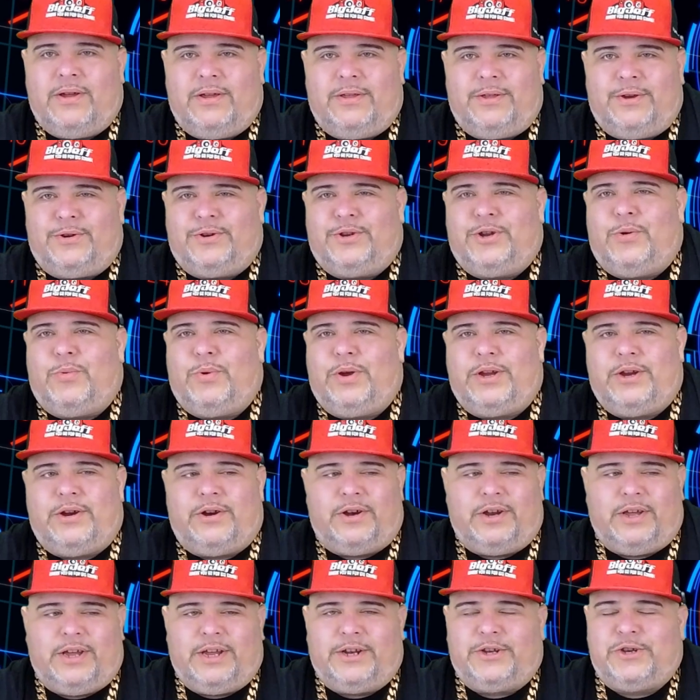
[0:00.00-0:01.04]
there's no way you're
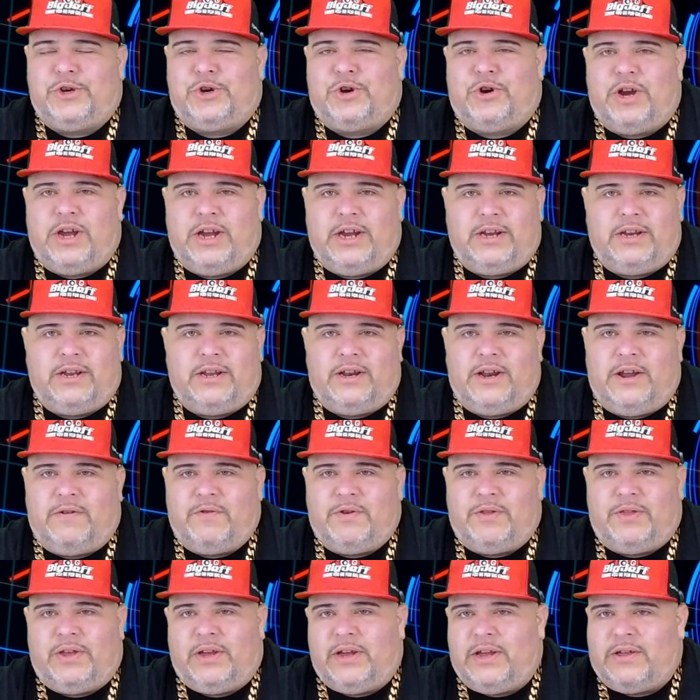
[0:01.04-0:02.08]
going to get trained in
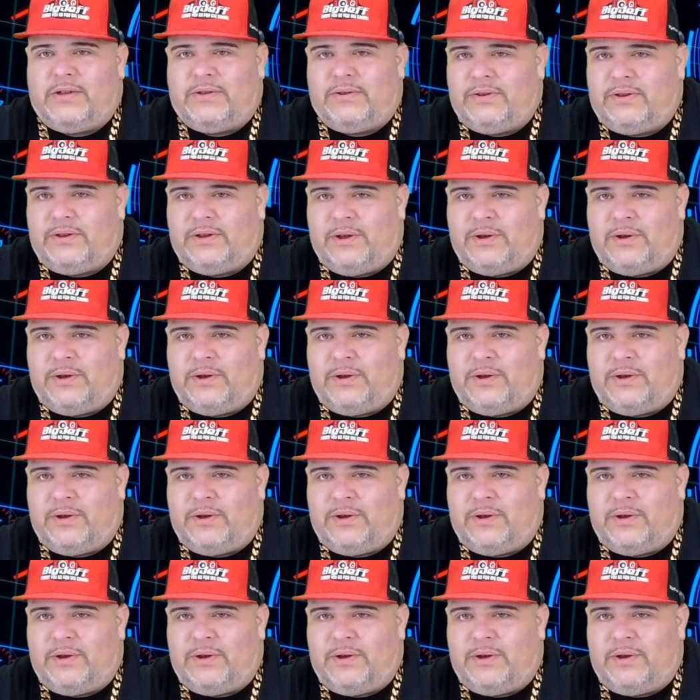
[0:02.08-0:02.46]
everything else.